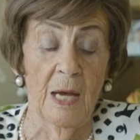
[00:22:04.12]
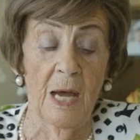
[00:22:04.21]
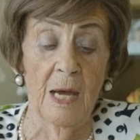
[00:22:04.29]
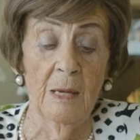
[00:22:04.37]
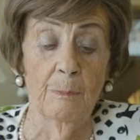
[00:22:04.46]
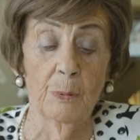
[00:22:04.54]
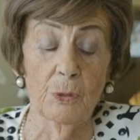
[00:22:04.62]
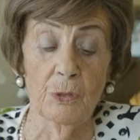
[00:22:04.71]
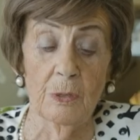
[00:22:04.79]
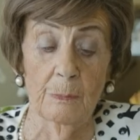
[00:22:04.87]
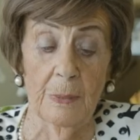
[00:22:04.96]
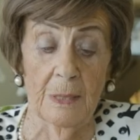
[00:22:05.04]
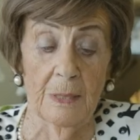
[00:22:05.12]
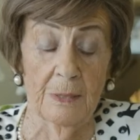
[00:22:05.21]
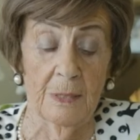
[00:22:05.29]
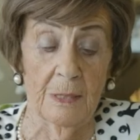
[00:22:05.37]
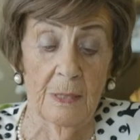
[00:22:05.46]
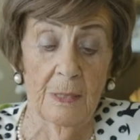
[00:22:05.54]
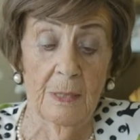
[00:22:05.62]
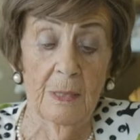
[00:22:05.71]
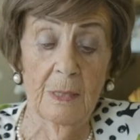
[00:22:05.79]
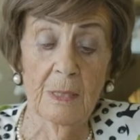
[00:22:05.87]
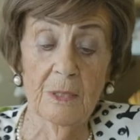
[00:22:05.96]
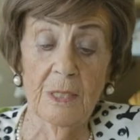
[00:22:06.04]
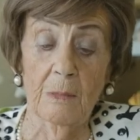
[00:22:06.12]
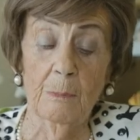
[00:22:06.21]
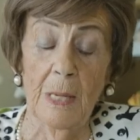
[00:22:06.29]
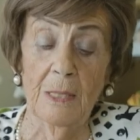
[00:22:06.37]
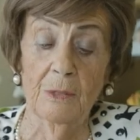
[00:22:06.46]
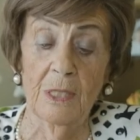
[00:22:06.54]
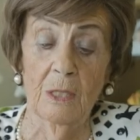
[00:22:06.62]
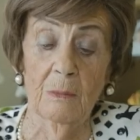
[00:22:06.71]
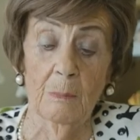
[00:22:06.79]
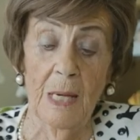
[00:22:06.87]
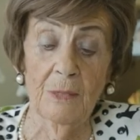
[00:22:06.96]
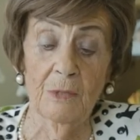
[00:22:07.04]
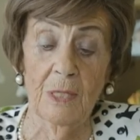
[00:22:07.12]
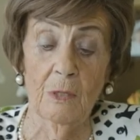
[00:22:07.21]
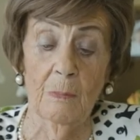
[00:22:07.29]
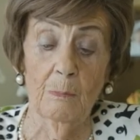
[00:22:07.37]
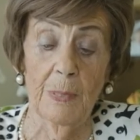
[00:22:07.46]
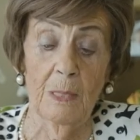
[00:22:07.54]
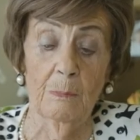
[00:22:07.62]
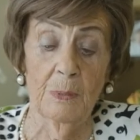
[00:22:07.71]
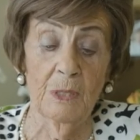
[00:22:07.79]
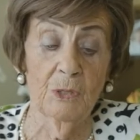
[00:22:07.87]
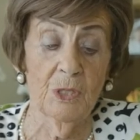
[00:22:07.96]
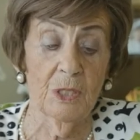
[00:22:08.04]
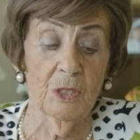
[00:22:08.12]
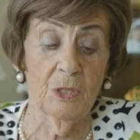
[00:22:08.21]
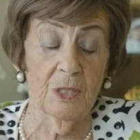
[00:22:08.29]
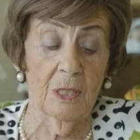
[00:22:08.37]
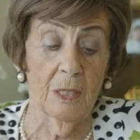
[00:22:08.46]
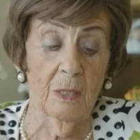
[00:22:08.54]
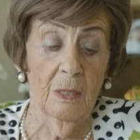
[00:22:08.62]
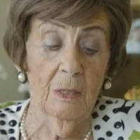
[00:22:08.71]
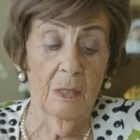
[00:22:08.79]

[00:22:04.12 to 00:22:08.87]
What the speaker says: a high possibility that my dear mother and baby sister